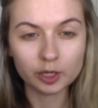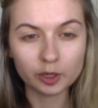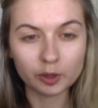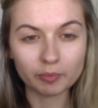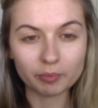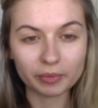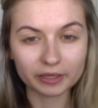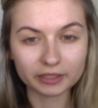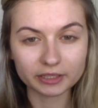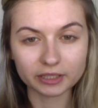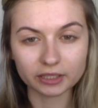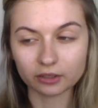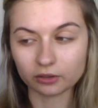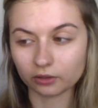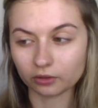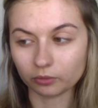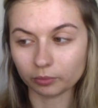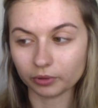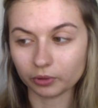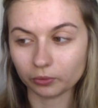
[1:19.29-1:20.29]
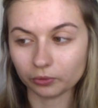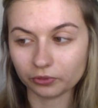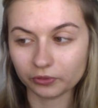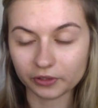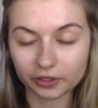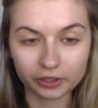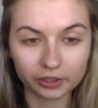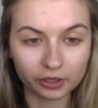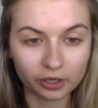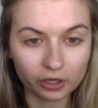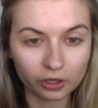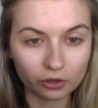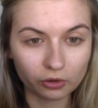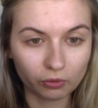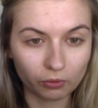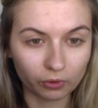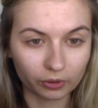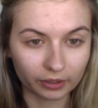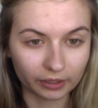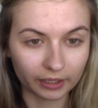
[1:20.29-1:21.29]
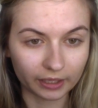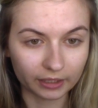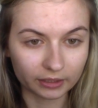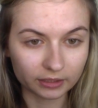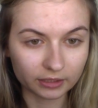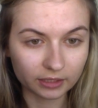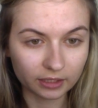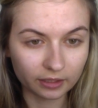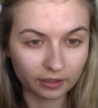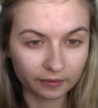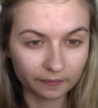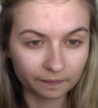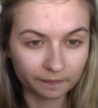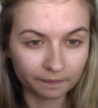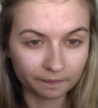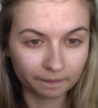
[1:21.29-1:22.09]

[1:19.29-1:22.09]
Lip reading: mix it a little bit with the organza.